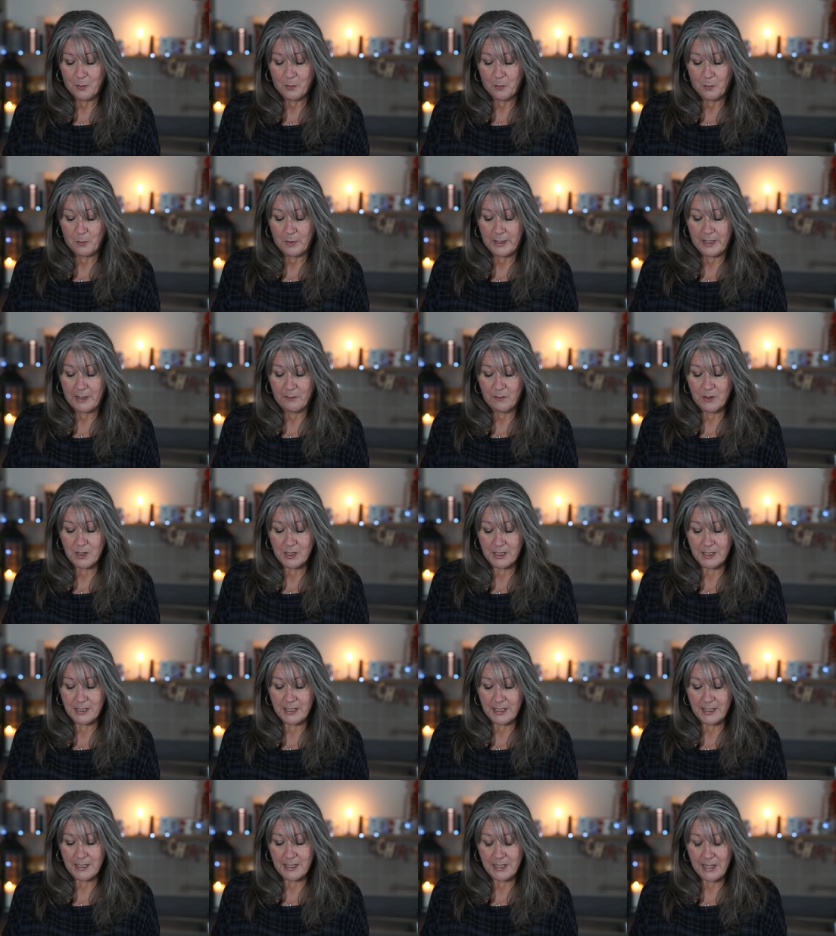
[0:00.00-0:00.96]
We've
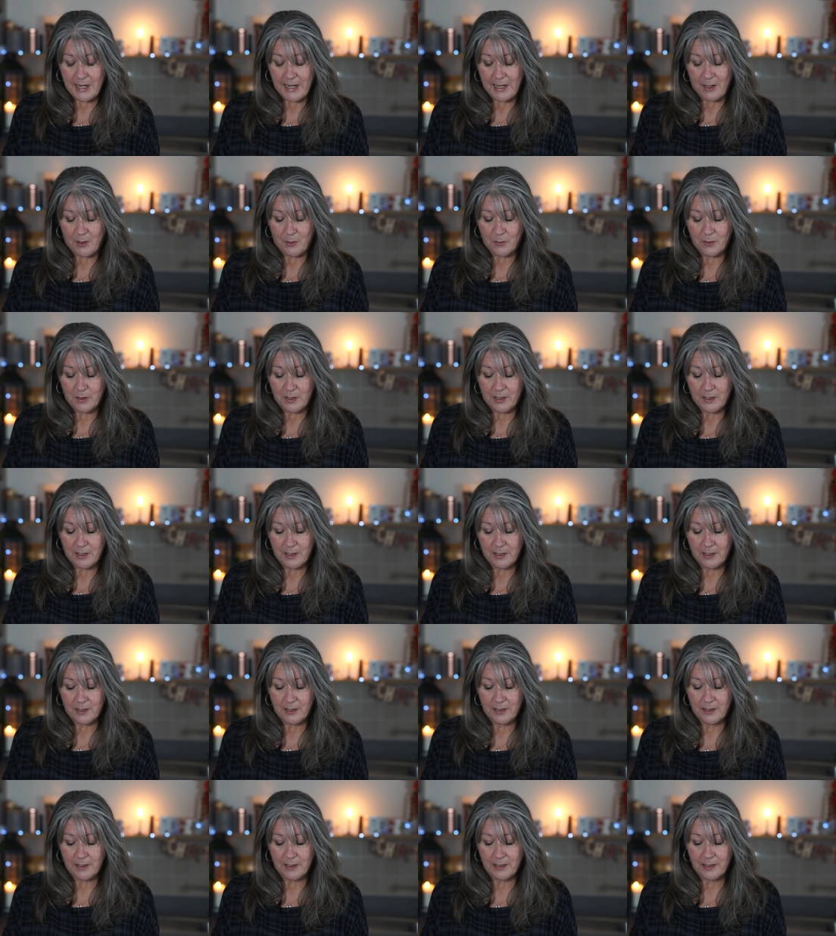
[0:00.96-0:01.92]
just sent out
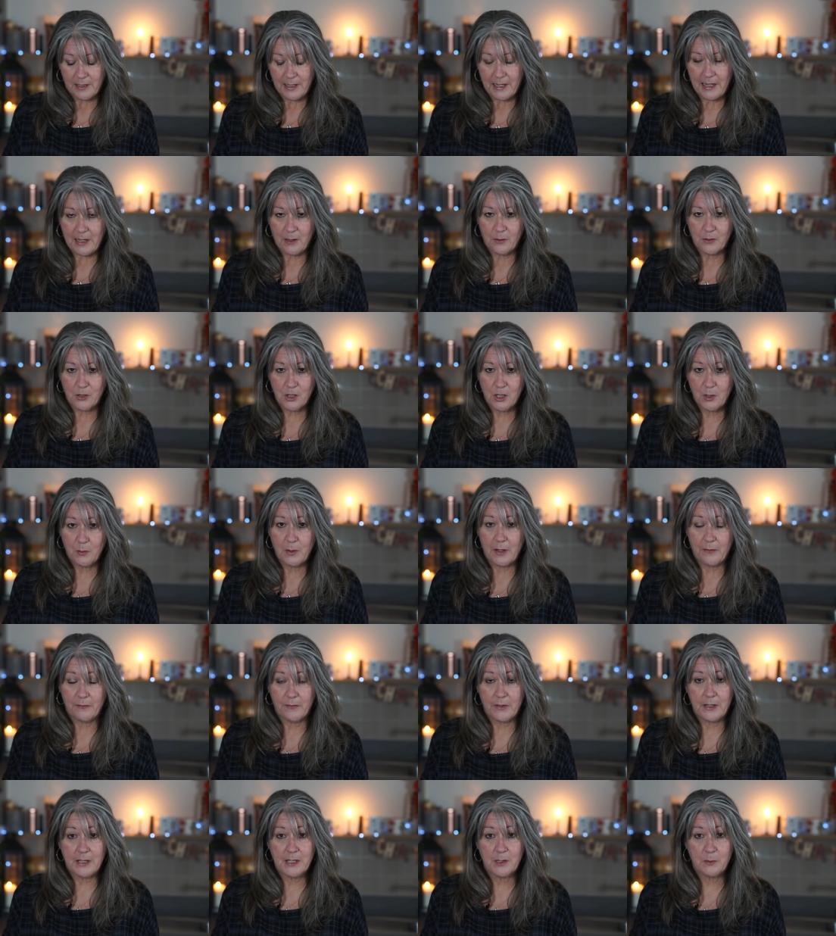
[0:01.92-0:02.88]
our two
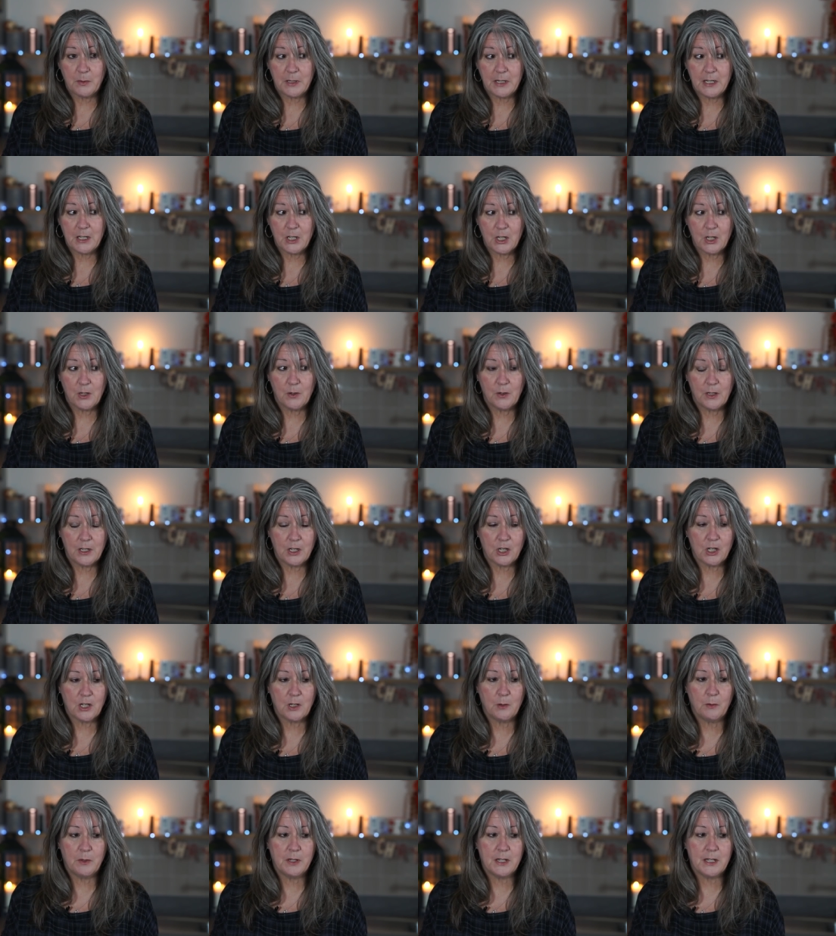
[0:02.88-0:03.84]
advents. We did two
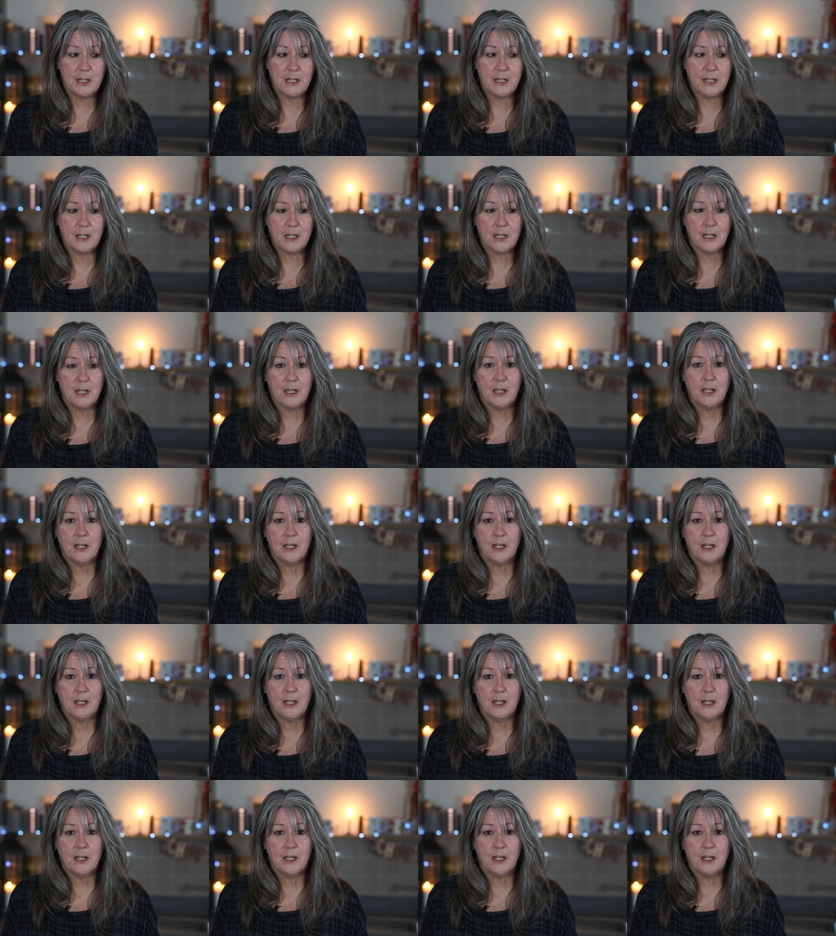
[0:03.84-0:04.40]
this year. We did